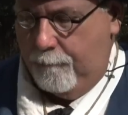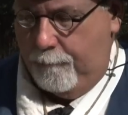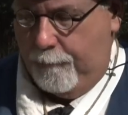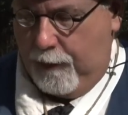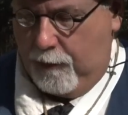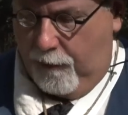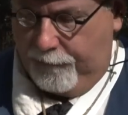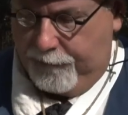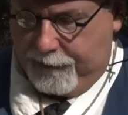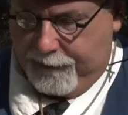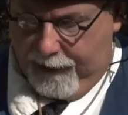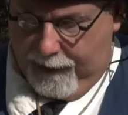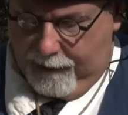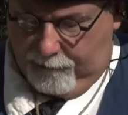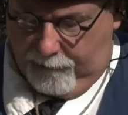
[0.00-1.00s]
bit off the
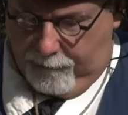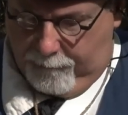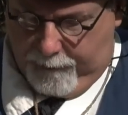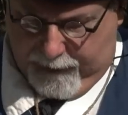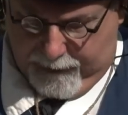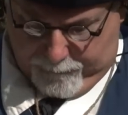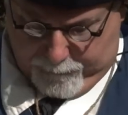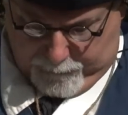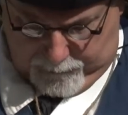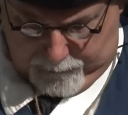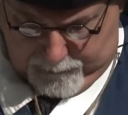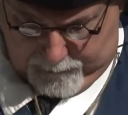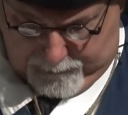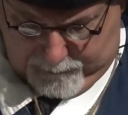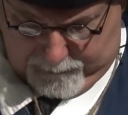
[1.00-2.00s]
tail of the paper
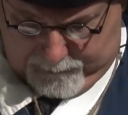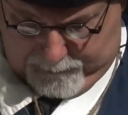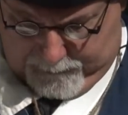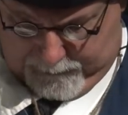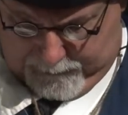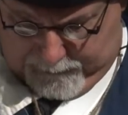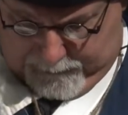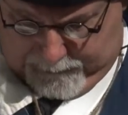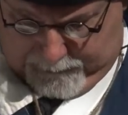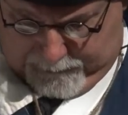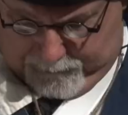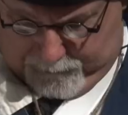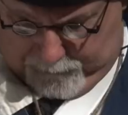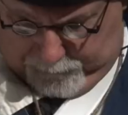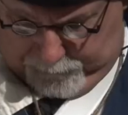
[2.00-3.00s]

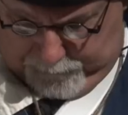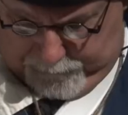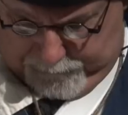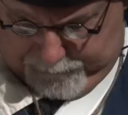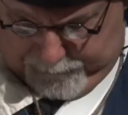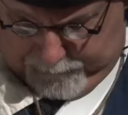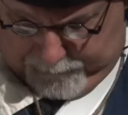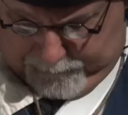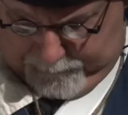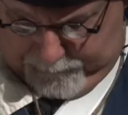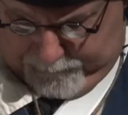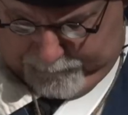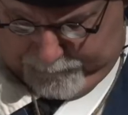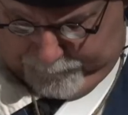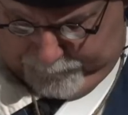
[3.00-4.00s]
cartridge,
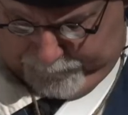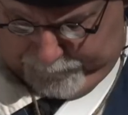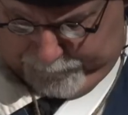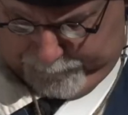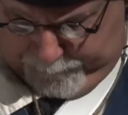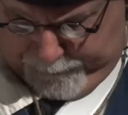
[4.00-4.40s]
and filled the